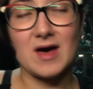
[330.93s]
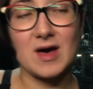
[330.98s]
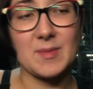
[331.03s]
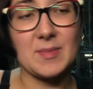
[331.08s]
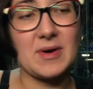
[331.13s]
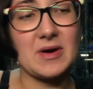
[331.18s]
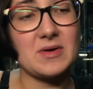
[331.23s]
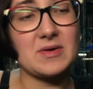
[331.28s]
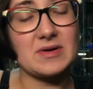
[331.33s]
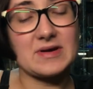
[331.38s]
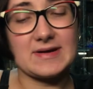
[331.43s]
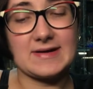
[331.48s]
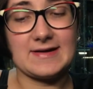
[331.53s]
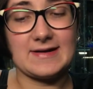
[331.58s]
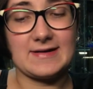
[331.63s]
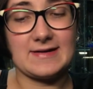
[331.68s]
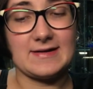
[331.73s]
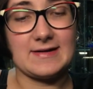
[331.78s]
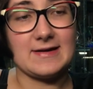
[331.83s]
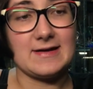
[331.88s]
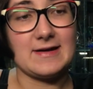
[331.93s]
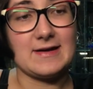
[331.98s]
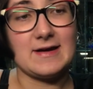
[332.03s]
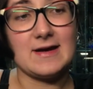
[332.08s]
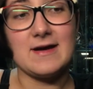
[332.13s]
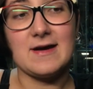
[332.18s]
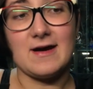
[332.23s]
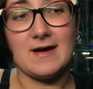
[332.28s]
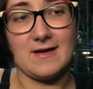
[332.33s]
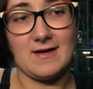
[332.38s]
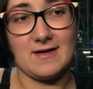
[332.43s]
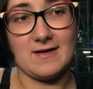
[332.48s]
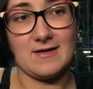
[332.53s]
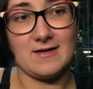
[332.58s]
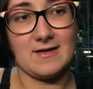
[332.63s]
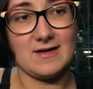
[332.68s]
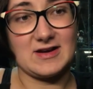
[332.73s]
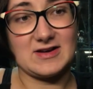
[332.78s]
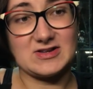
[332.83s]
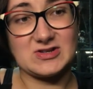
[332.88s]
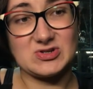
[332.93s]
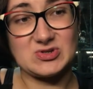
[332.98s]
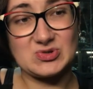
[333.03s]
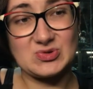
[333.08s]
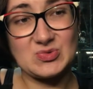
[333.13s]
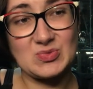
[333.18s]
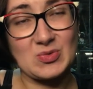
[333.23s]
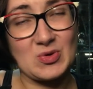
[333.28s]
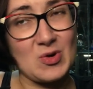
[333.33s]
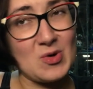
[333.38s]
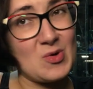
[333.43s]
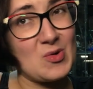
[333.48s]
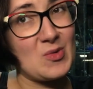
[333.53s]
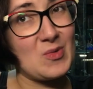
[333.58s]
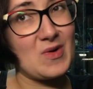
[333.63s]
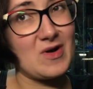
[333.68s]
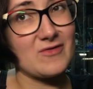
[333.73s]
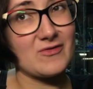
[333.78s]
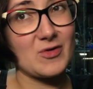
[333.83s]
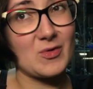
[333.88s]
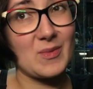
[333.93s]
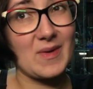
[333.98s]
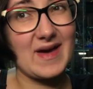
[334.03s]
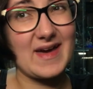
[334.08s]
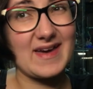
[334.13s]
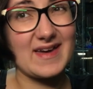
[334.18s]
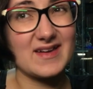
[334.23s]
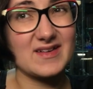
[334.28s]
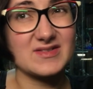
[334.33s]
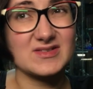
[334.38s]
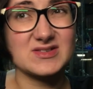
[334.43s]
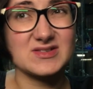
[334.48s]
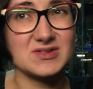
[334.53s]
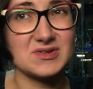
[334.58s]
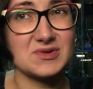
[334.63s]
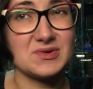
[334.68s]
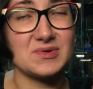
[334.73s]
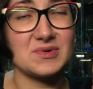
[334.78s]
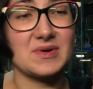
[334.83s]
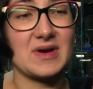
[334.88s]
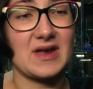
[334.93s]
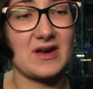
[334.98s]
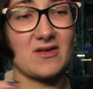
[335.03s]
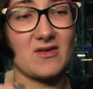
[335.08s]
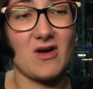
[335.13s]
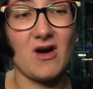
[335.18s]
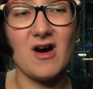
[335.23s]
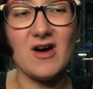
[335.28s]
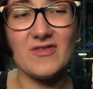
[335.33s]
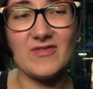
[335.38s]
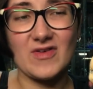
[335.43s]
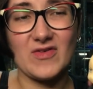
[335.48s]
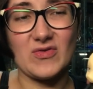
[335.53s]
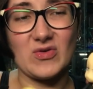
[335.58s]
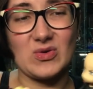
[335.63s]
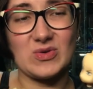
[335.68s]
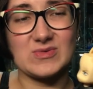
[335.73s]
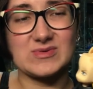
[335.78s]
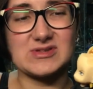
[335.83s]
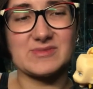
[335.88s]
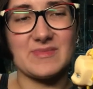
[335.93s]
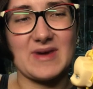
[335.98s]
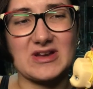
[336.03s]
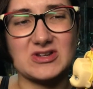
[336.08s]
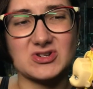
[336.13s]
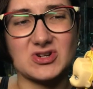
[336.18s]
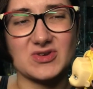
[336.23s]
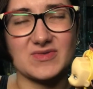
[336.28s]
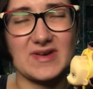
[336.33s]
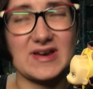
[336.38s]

about. I do know of a way to get it off if you use a magic